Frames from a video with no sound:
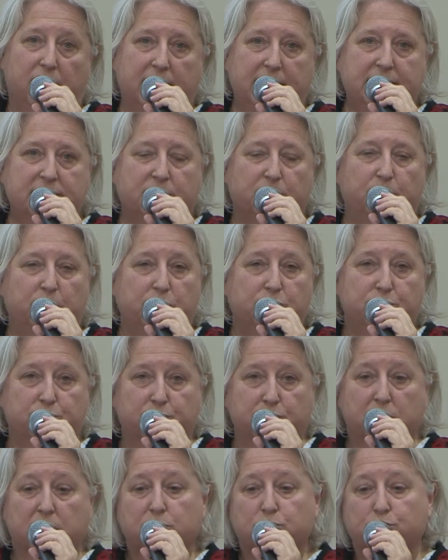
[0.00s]
for example,
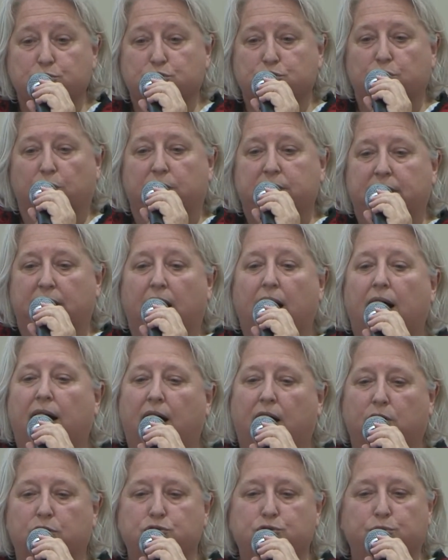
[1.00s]
to show here
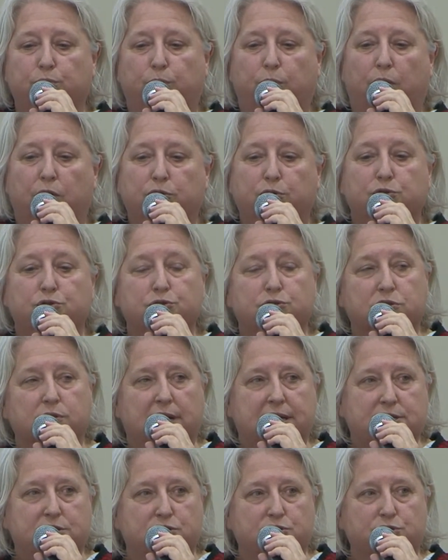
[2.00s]
how to walk or to
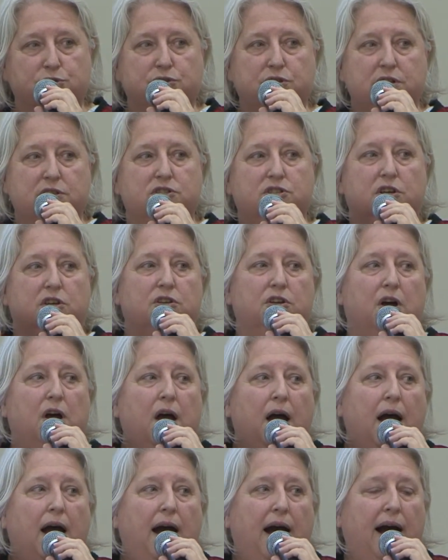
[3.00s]
train students on